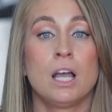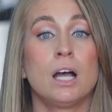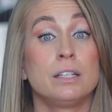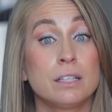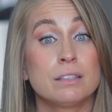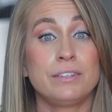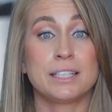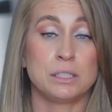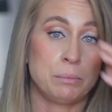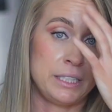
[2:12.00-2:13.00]
Another
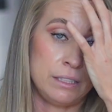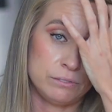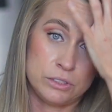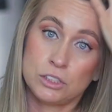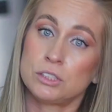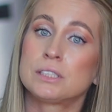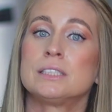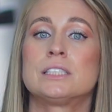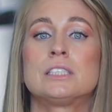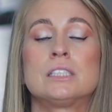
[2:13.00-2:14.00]
factor many influencers
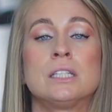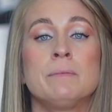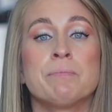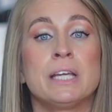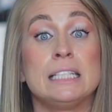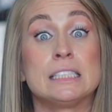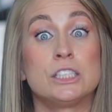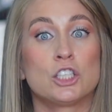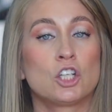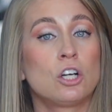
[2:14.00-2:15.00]
consider is
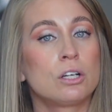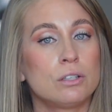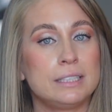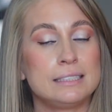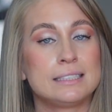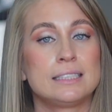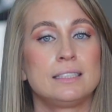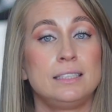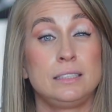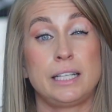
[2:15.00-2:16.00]
their current
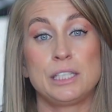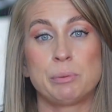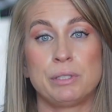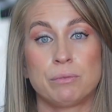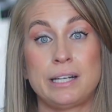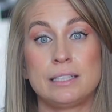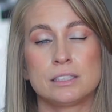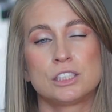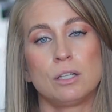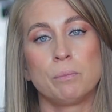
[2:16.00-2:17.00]
engagement
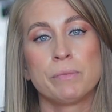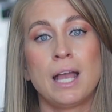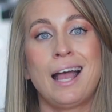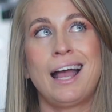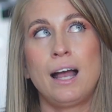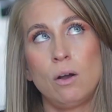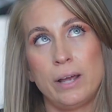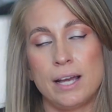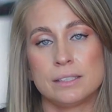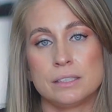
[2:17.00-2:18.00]
rate. So how
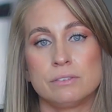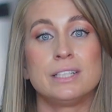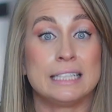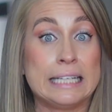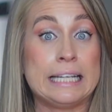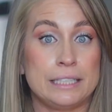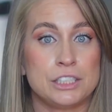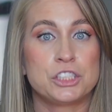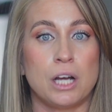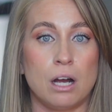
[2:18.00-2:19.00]
active and
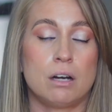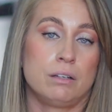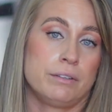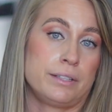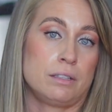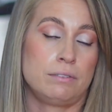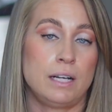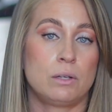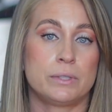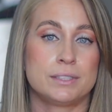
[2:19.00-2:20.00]
engaged are their
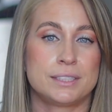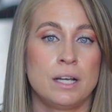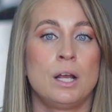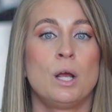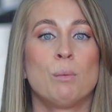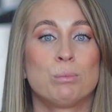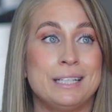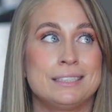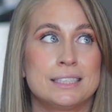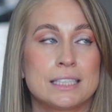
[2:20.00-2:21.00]
followers?
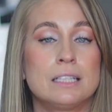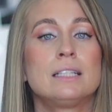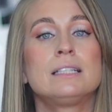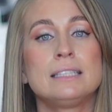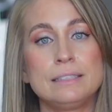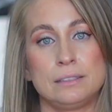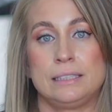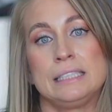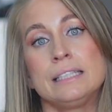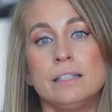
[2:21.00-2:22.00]
Brands
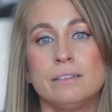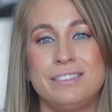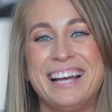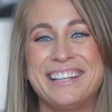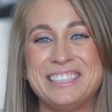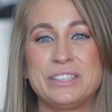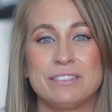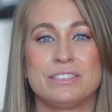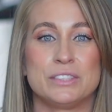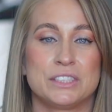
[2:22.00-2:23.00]
clearly value
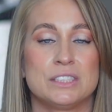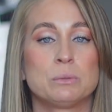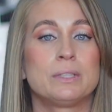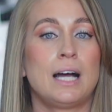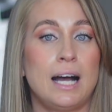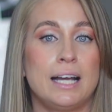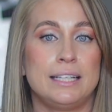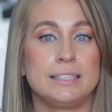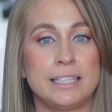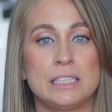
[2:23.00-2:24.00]
influencers with
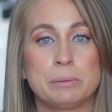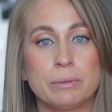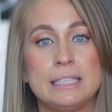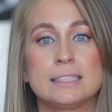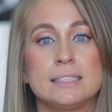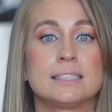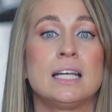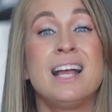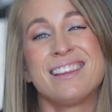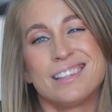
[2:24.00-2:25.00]
high engagement rates, since
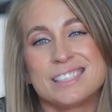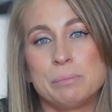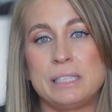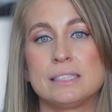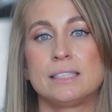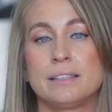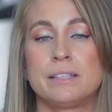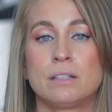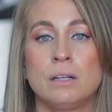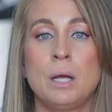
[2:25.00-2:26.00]
this means that
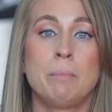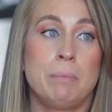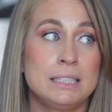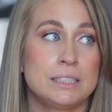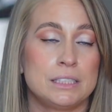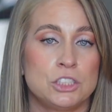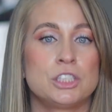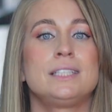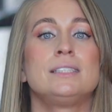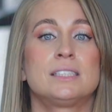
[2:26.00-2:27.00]
their
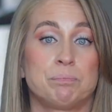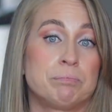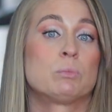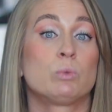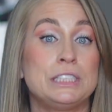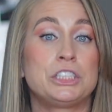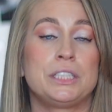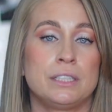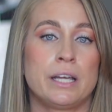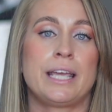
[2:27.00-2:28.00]
message is
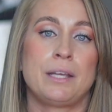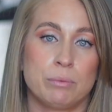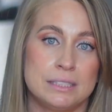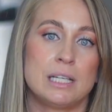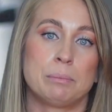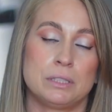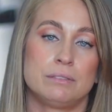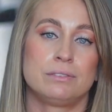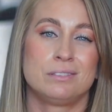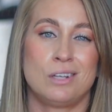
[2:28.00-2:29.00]
reaching a receptive
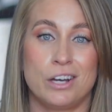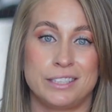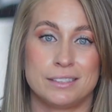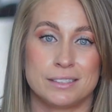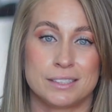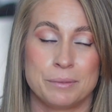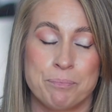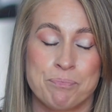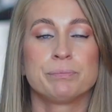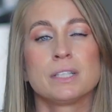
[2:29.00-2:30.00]
audience.
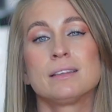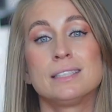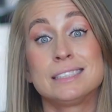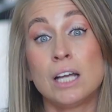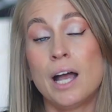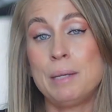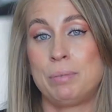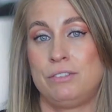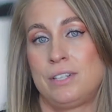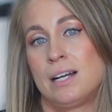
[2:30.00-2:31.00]
The type
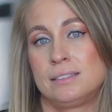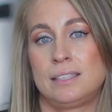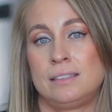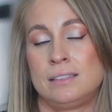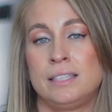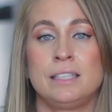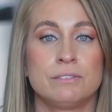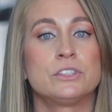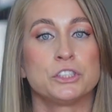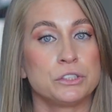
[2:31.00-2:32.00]
of content an
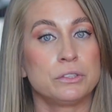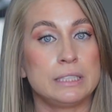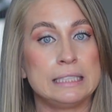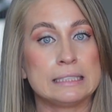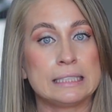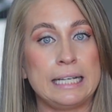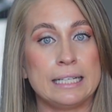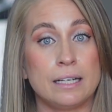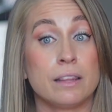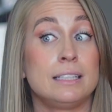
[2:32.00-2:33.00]
influencer creates
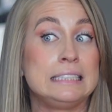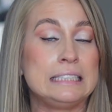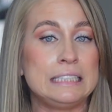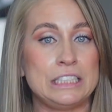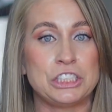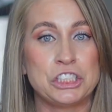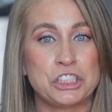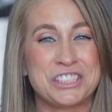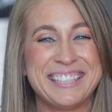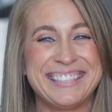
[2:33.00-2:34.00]
and the
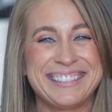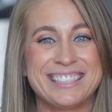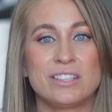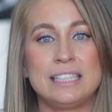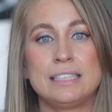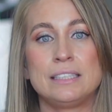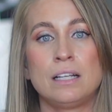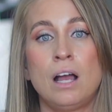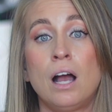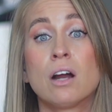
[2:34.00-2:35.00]
niche they're
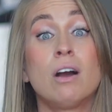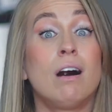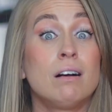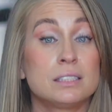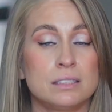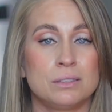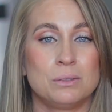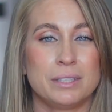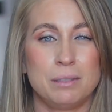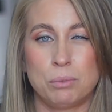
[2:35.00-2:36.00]
in are
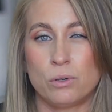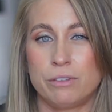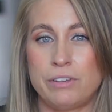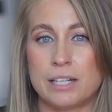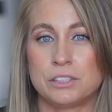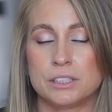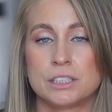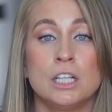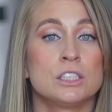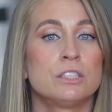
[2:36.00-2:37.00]
also important
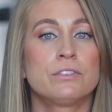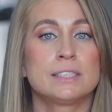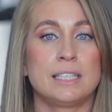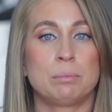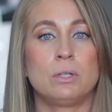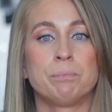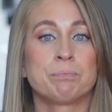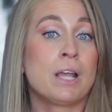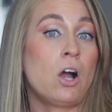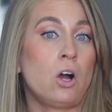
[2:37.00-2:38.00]
factors. So for example,
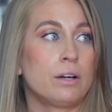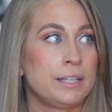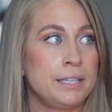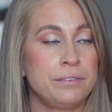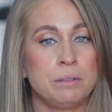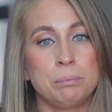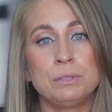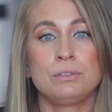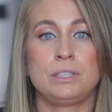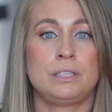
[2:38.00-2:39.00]
are they in the
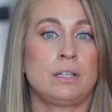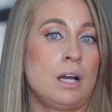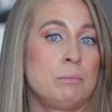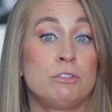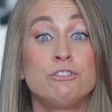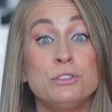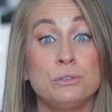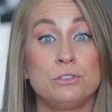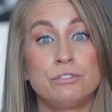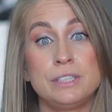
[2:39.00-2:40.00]
beauty,
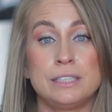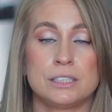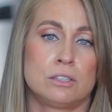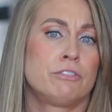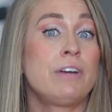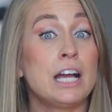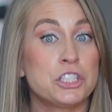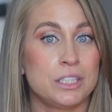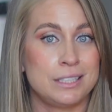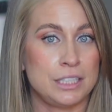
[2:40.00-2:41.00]
food, fitness, or
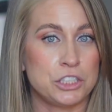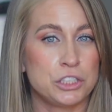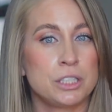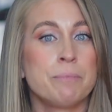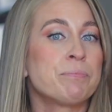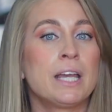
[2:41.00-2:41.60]
fashion niche?